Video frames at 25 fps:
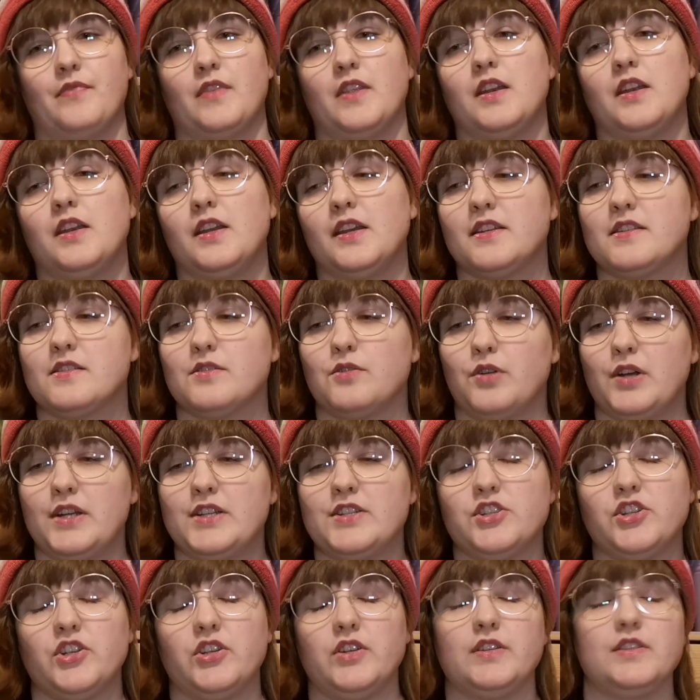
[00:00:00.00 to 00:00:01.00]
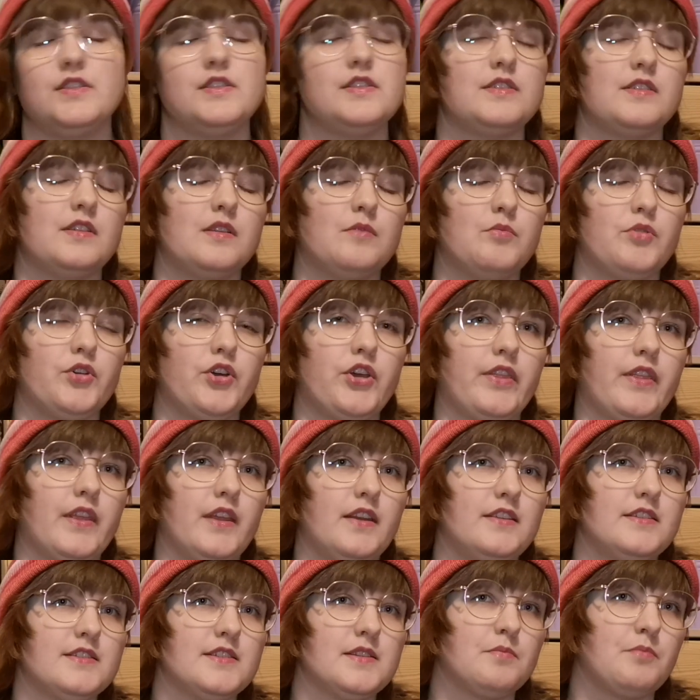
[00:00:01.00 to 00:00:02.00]
The next question is a book
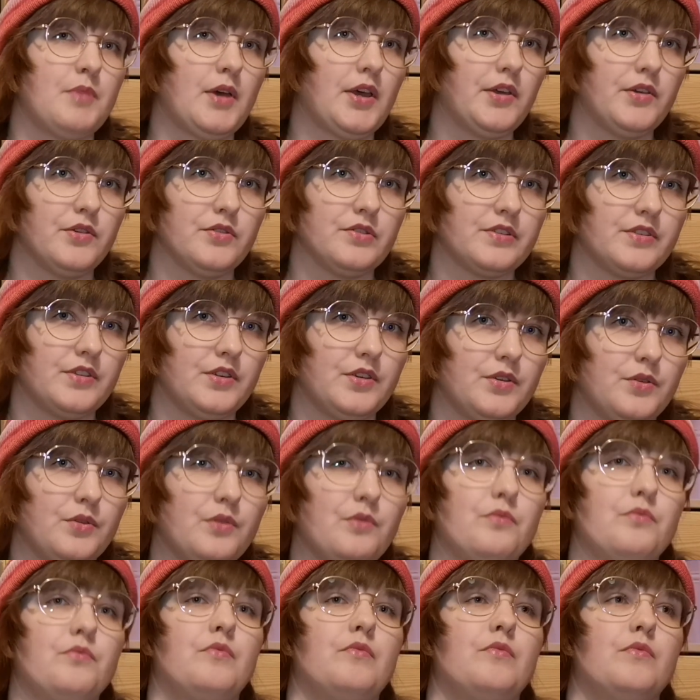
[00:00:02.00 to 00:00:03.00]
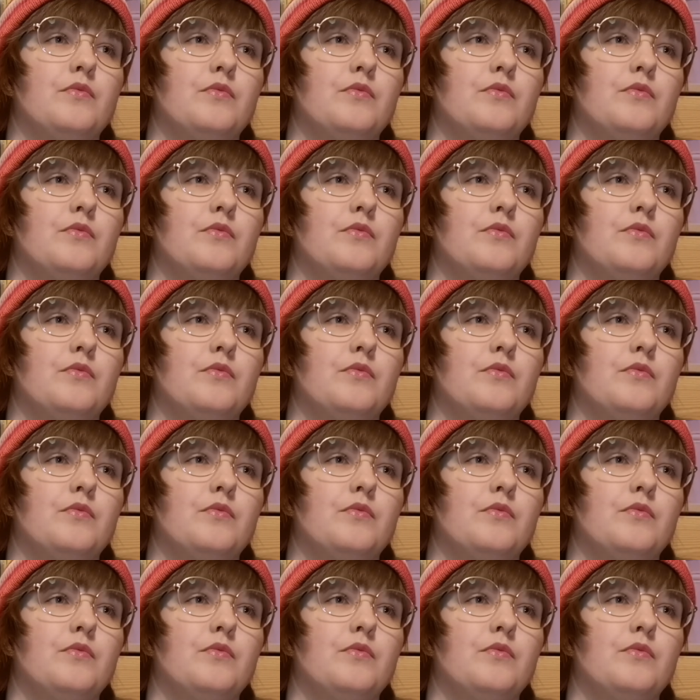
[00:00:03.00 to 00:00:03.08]
that inspires you.